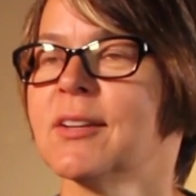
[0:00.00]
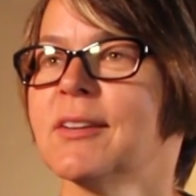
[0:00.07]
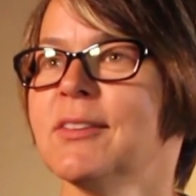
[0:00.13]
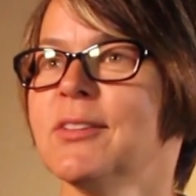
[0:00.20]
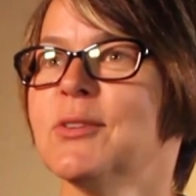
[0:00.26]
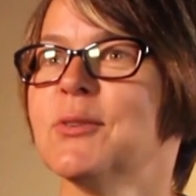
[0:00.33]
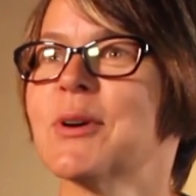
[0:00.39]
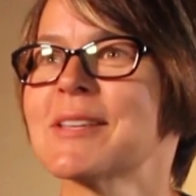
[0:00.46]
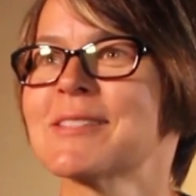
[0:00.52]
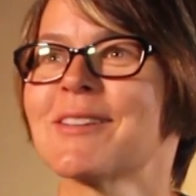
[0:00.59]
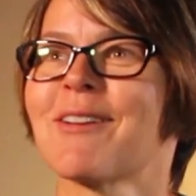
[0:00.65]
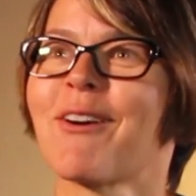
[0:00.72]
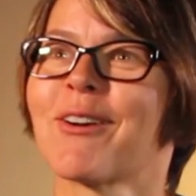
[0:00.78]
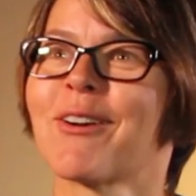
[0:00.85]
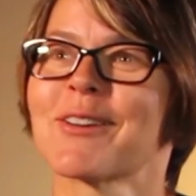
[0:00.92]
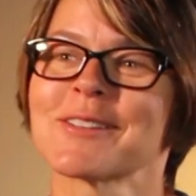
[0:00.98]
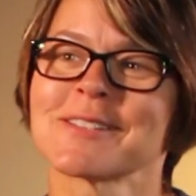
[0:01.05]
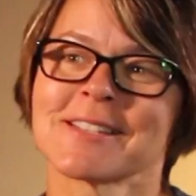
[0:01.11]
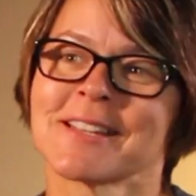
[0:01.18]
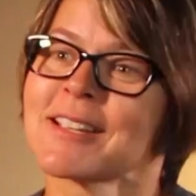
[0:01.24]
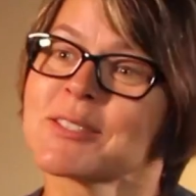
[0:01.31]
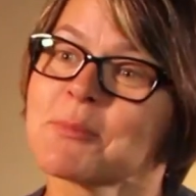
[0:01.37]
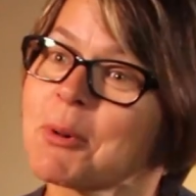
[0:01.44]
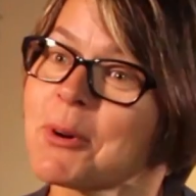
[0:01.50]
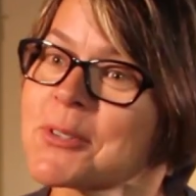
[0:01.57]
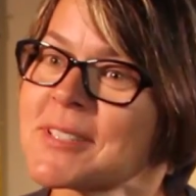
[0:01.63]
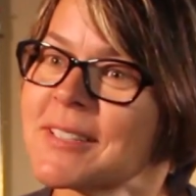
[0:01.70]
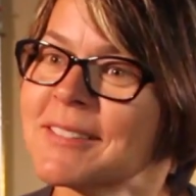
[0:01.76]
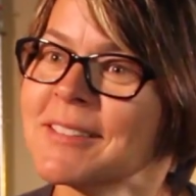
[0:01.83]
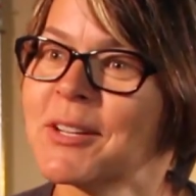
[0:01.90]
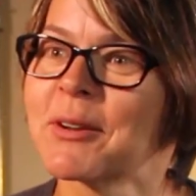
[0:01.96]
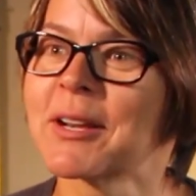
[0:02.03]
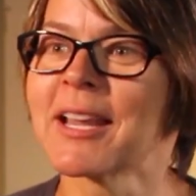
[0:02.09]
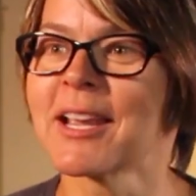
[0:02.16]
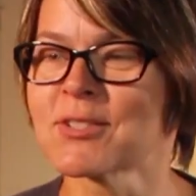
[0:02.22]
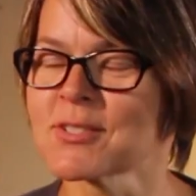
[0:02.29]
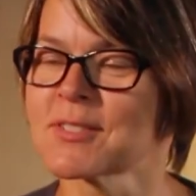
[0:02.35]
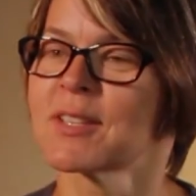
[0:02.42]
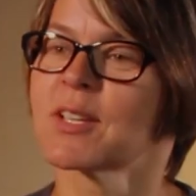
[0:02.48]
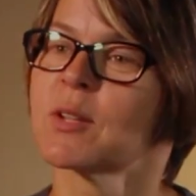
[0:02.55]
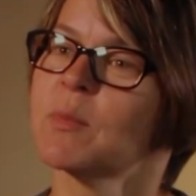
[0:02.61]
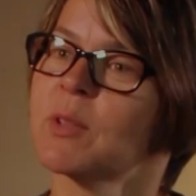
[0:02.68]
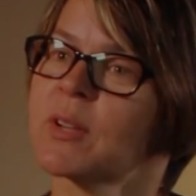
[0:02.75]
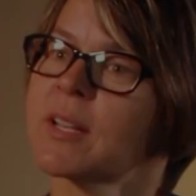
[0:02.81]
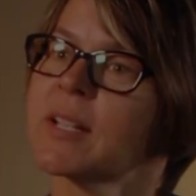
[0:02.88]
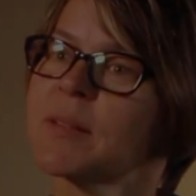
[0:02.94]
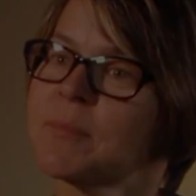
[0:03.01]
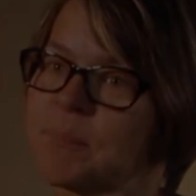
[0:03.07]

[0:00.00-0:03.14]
you as an artist and as a person, engages the community.